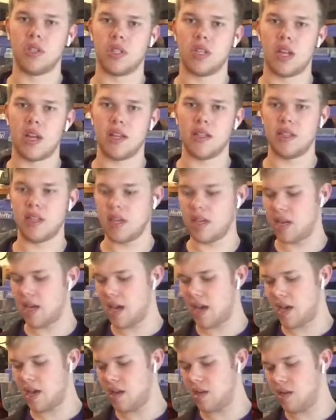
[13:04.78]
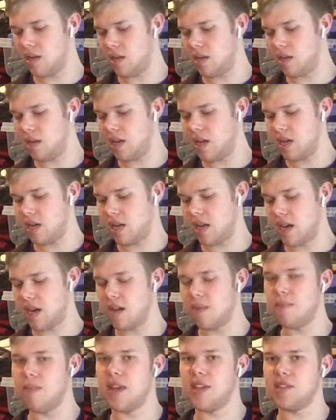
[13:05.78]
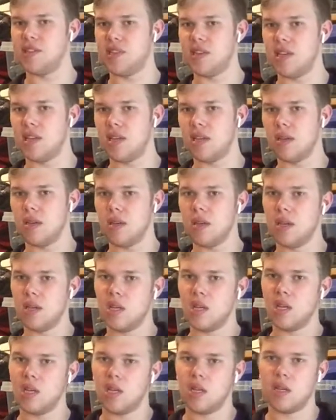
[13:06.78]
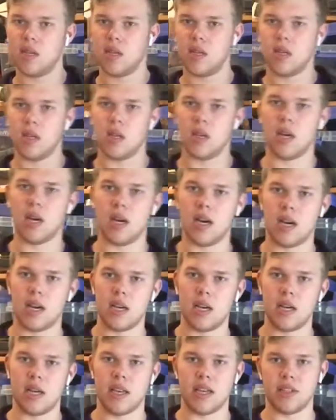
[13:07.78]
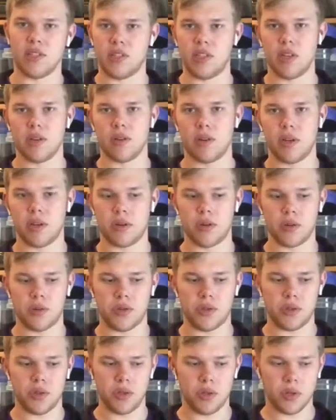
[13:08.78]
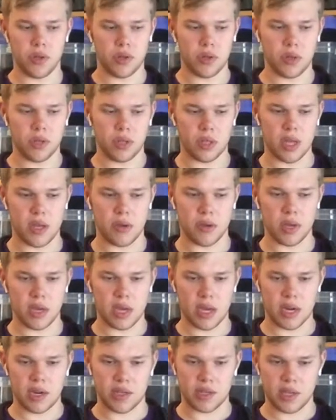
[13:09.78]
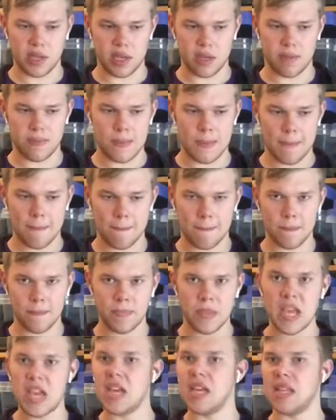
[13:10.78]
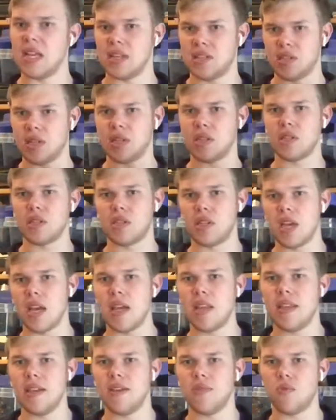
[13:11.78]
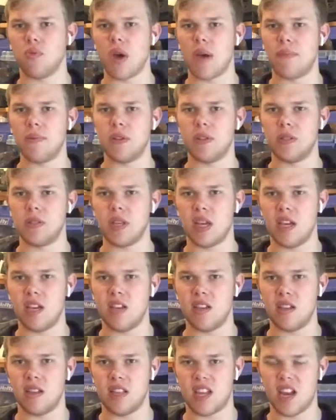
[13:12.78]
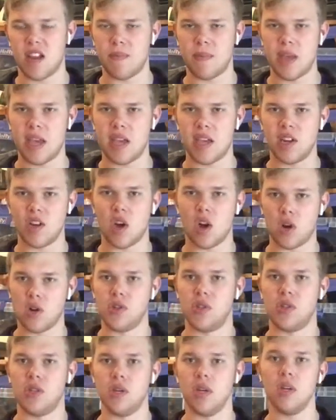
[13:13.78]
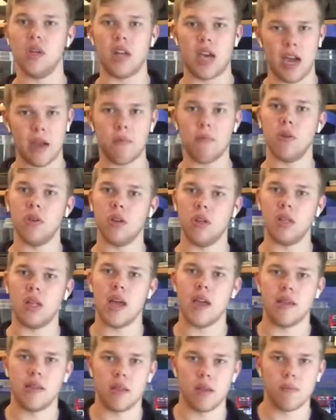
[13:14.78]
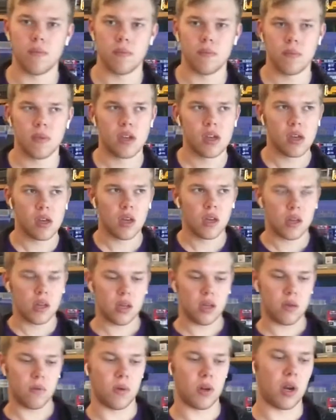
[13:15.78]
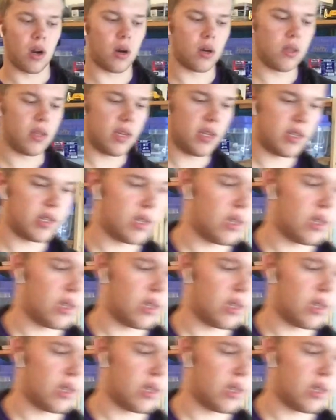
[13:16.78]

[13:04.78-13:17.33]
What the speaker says: that I did had kind of messy interiors that you can kind of see. That's not to say these weapons that I made aren't good. I really like them, regardless.